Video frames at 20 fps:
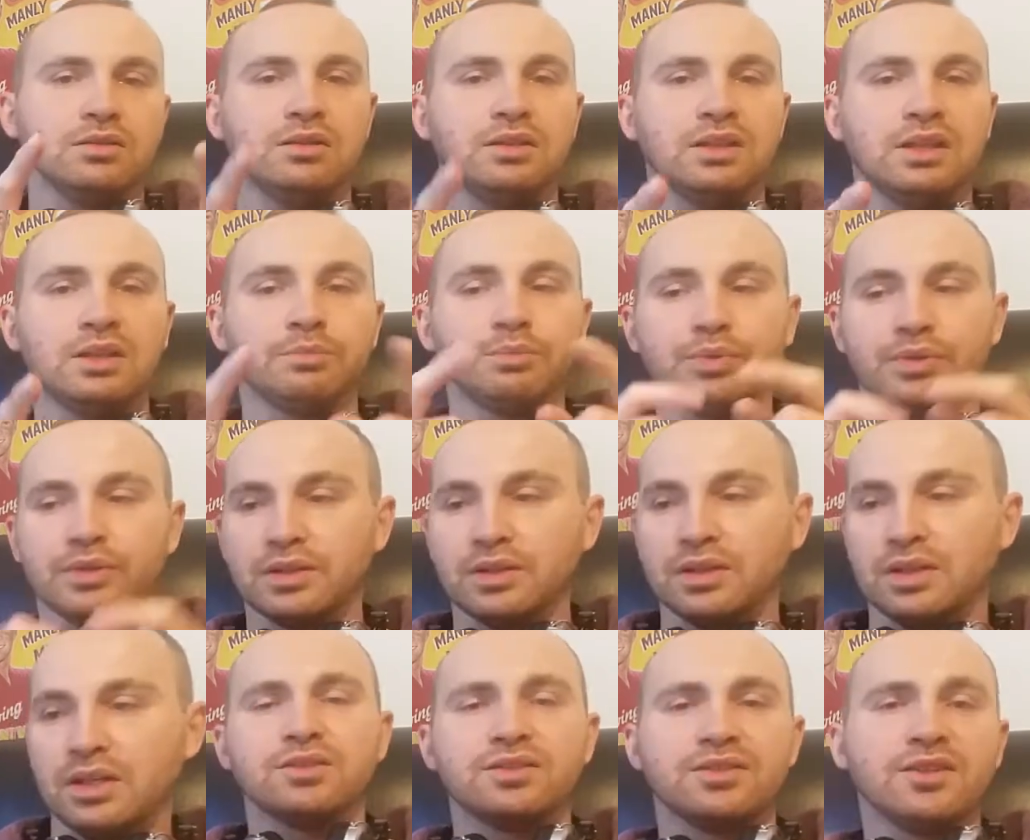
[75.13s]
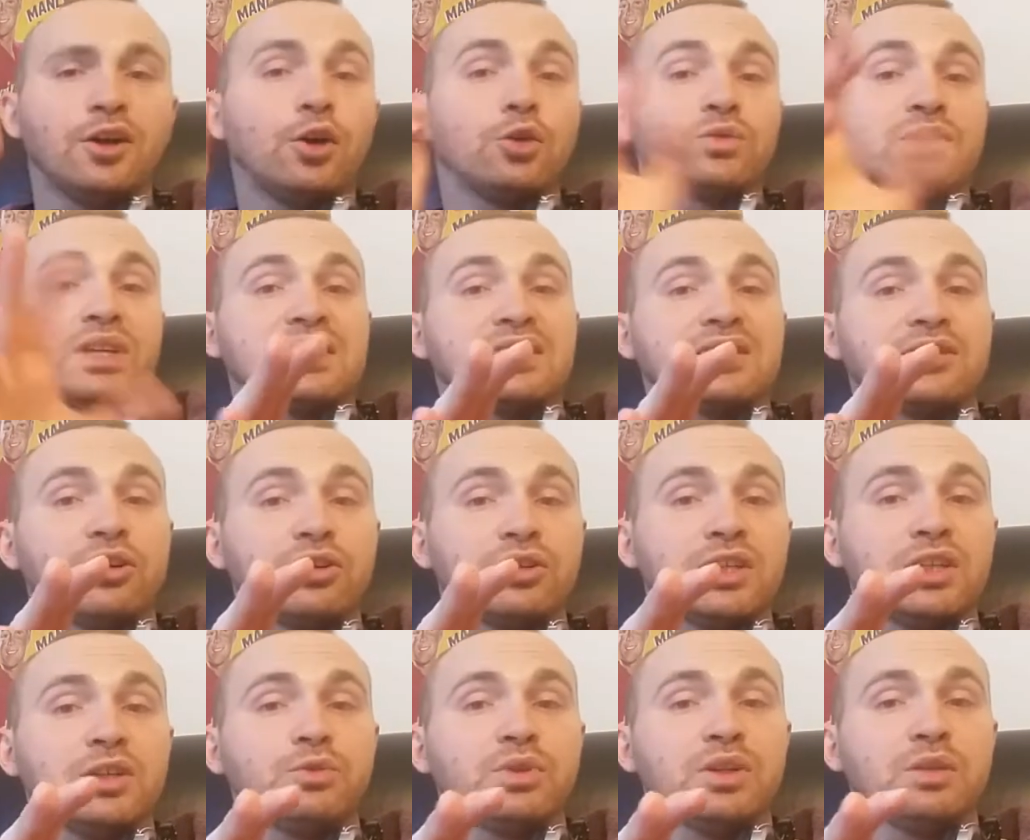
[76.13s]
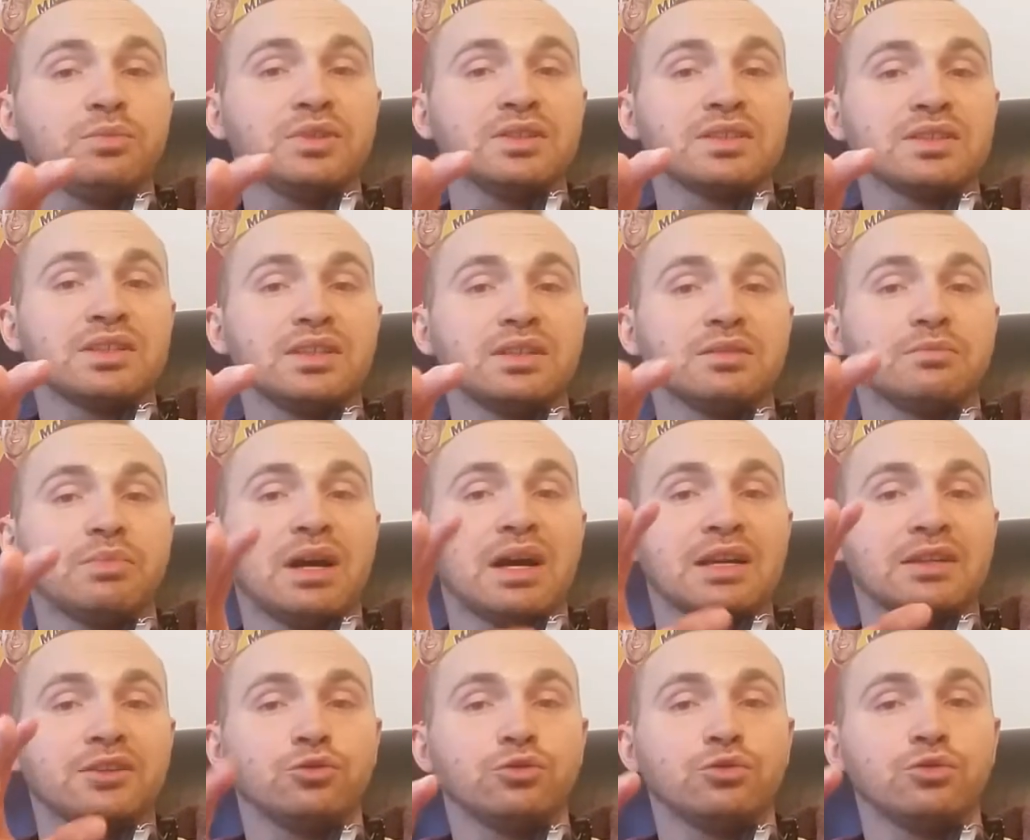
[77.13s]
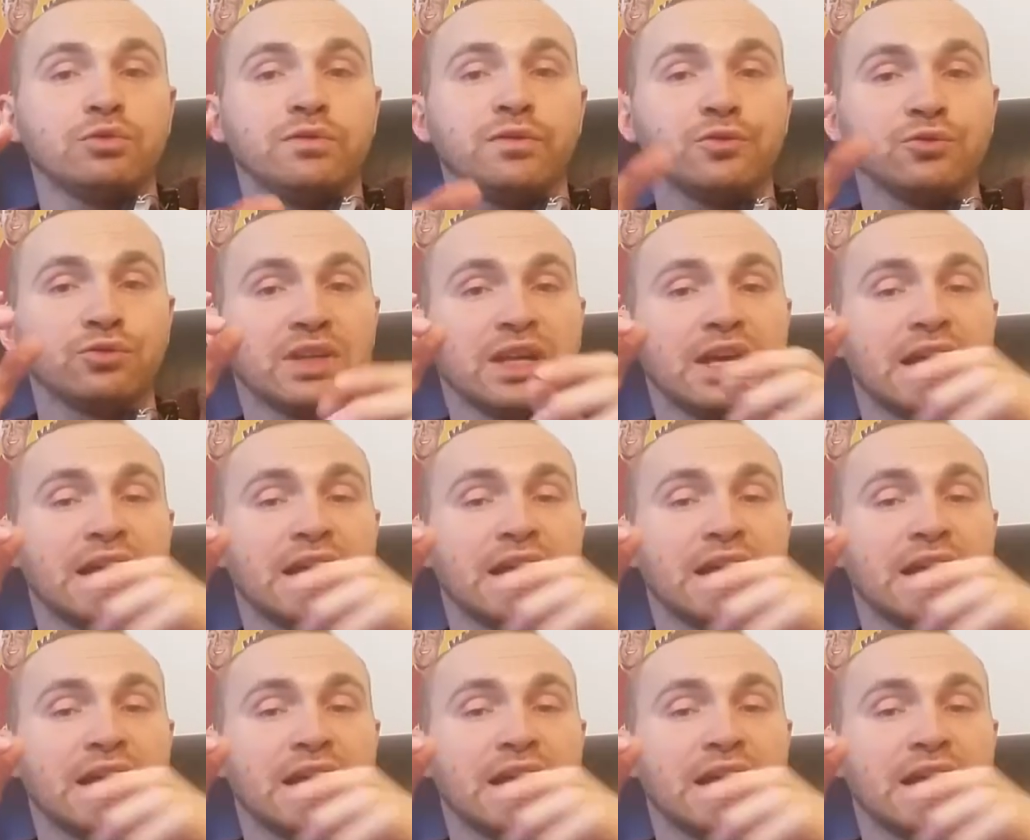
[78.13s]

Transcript: Deep. So the story will be seen by you through